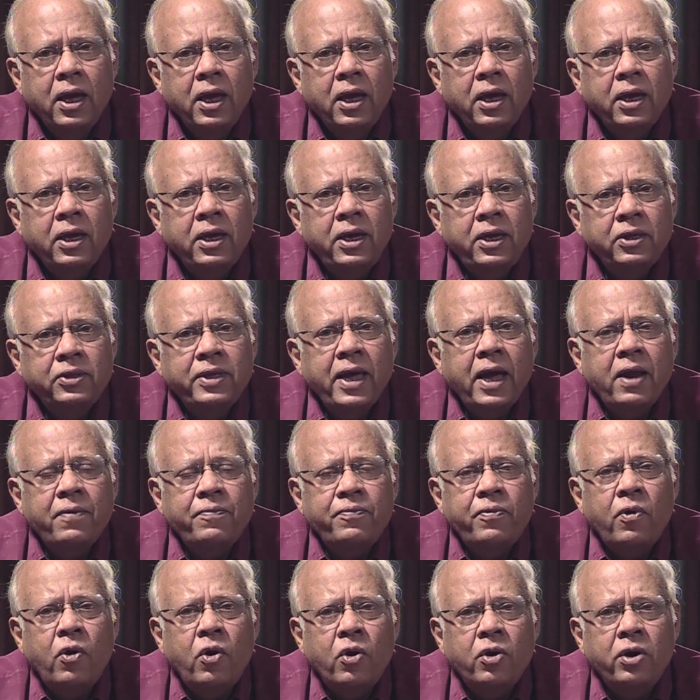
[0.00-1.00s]
He
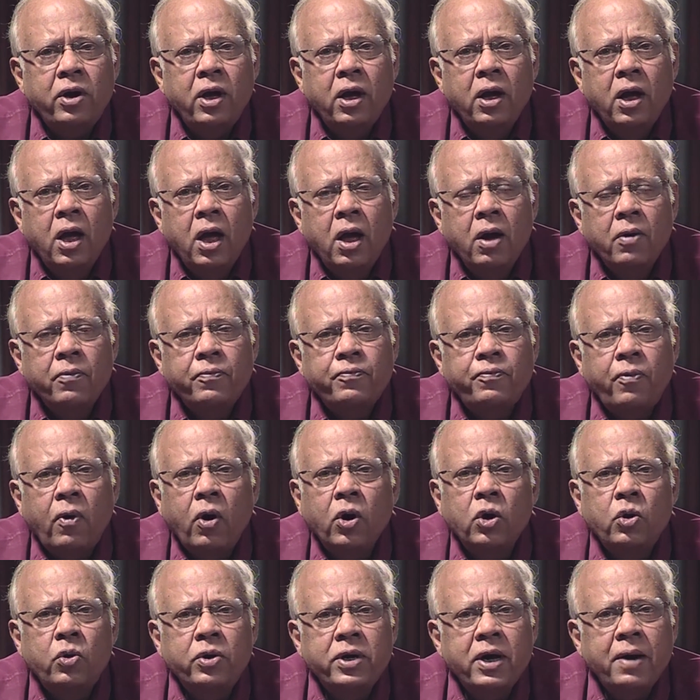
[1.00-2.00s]
therefore
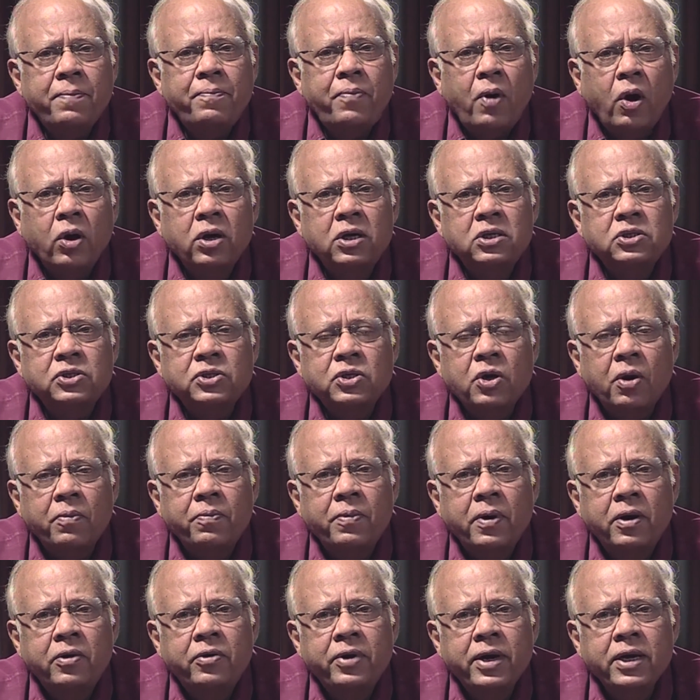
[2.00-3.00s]
followed a policy
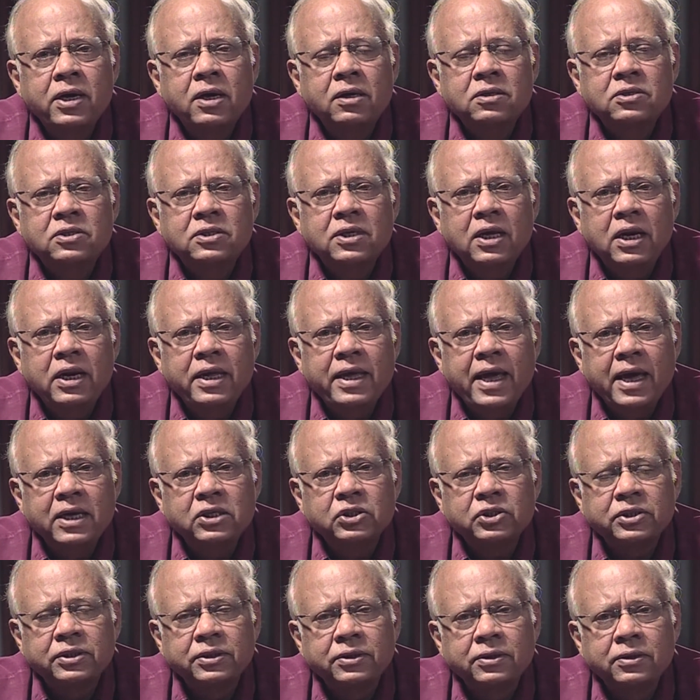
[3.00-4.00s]
of
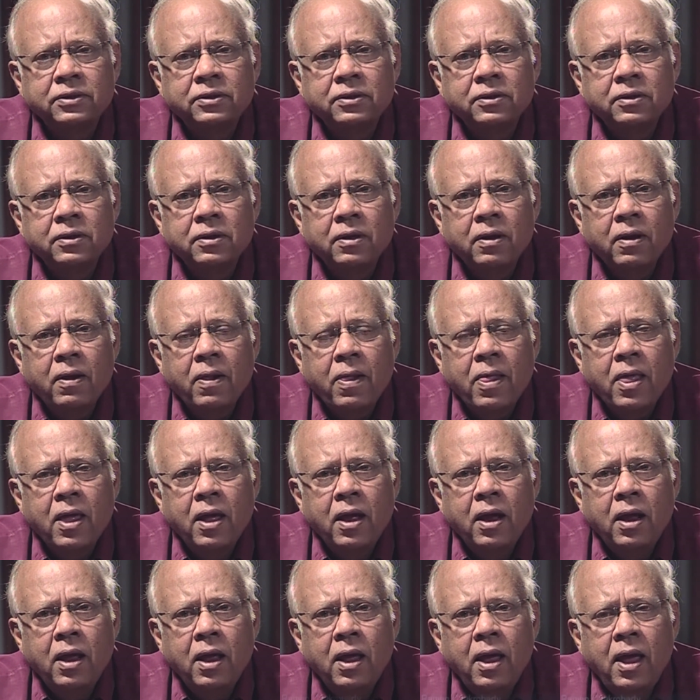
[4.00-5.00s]
reconciliation.
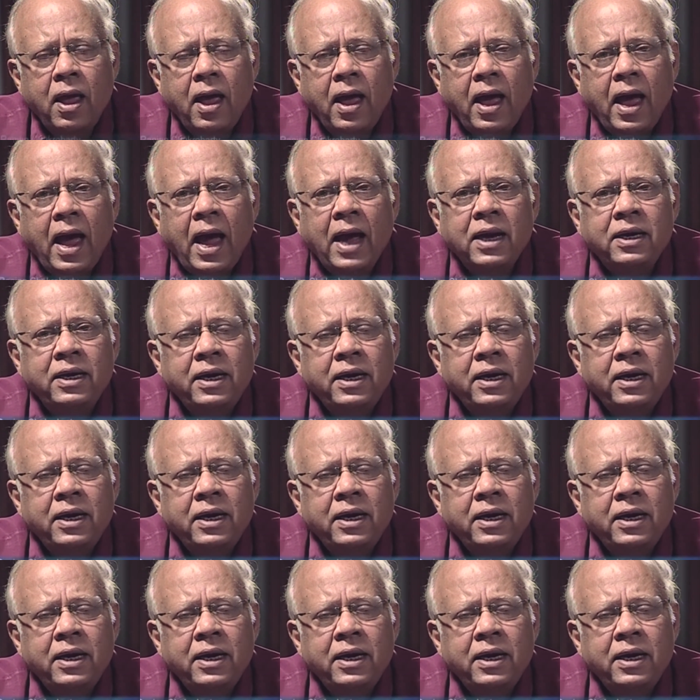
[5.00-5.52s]
And